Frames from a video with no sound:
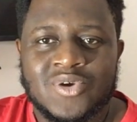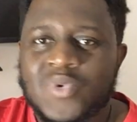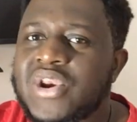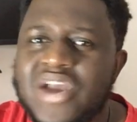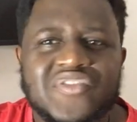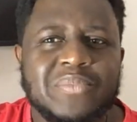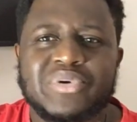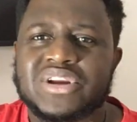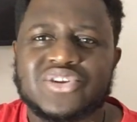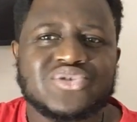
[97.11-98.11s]
We know
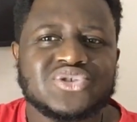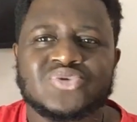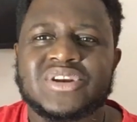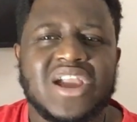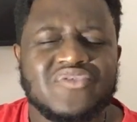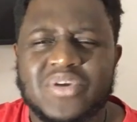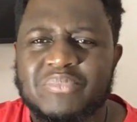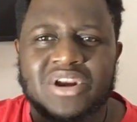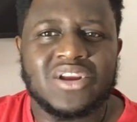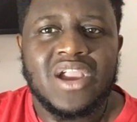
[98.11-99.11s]
everybody cruise. We know
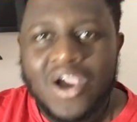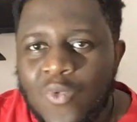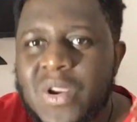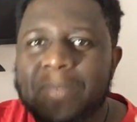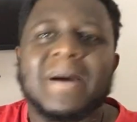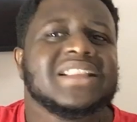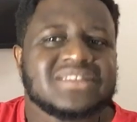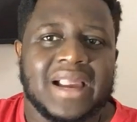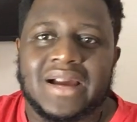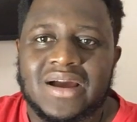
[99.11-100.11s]
everybody. We
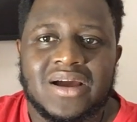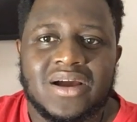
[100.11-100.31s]
banter.